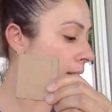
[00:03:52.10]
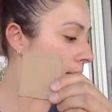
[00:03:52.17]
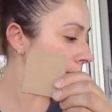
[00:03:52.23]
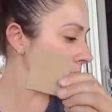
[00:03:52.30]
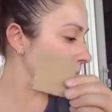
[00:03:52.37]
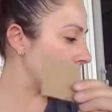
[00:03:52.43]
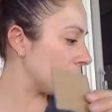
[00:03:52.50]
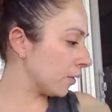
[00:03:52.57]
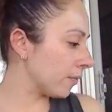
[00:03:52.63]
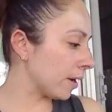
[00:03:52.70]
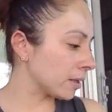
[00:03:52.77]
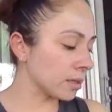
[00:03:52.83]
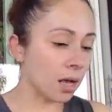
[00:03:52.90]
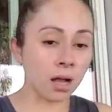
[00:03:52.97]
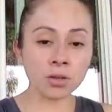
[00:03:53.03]
As a matter of
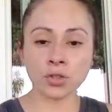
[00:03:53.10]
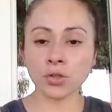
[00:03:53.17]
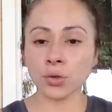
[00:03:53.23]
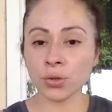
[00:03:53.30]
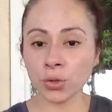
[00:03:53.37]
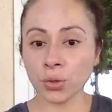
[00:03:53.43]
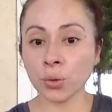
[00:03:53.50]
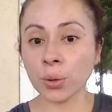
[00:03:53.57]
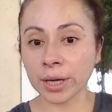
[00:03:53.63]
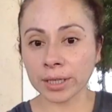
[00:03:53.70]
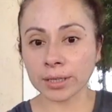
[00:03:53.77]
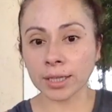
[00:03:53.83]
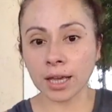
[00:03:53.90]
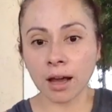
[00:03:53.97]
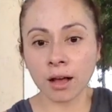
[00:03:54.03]
fact, I'll show you
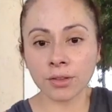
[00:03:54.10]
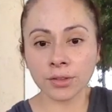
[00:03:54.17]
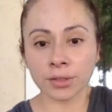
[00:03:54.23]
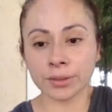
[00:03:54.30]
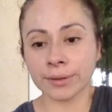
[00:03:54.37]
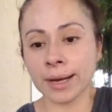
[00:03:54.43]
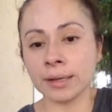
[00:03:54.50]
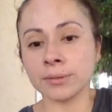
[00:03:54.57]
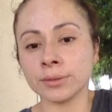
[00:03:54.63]
quickly on the ground,